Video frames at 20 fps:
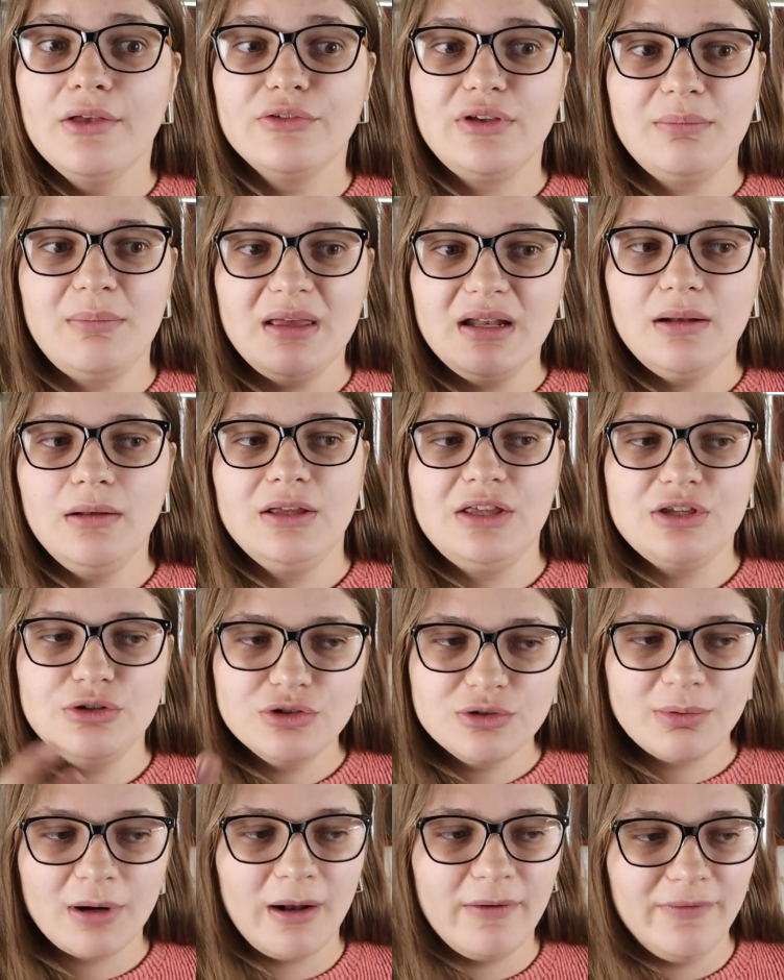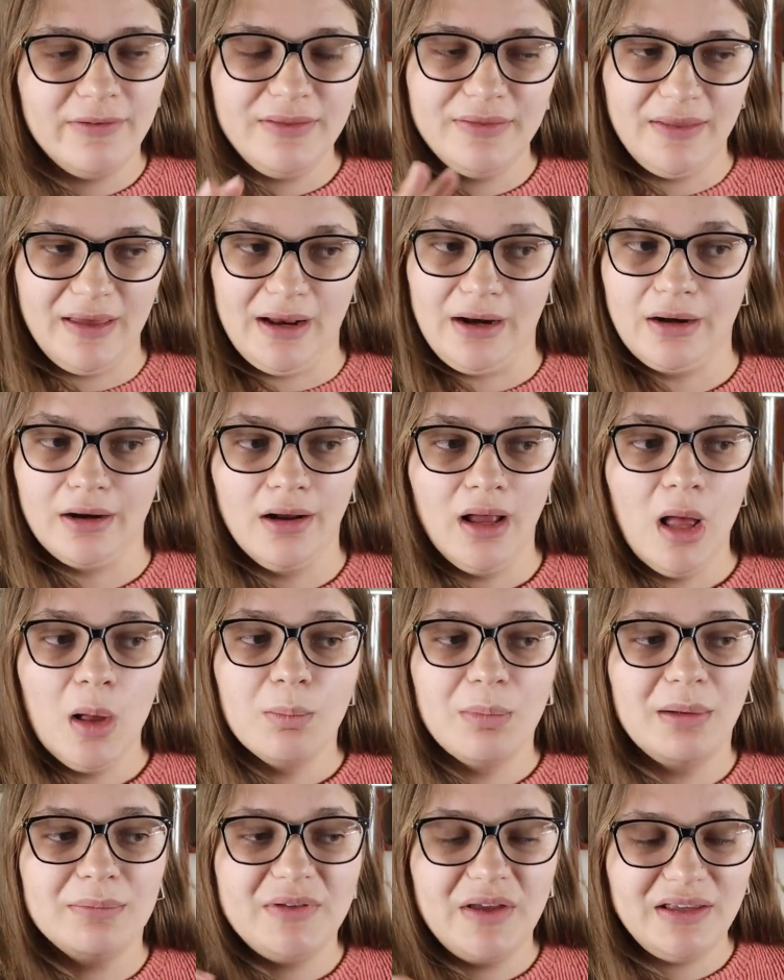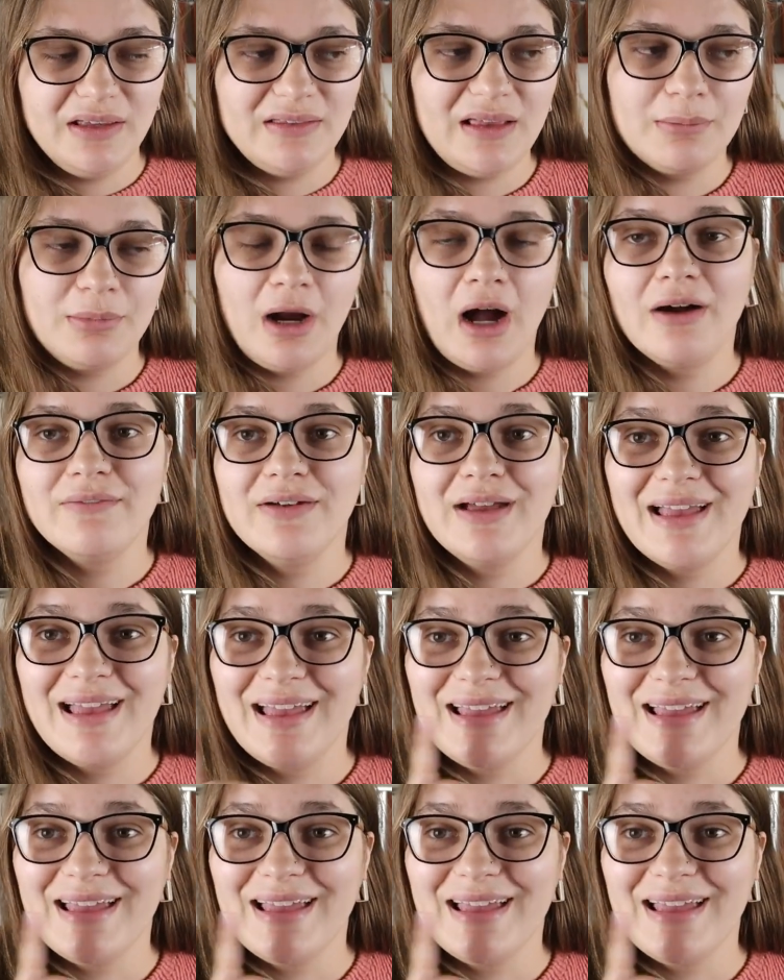So I made a huge profit there, but I'm taking that profit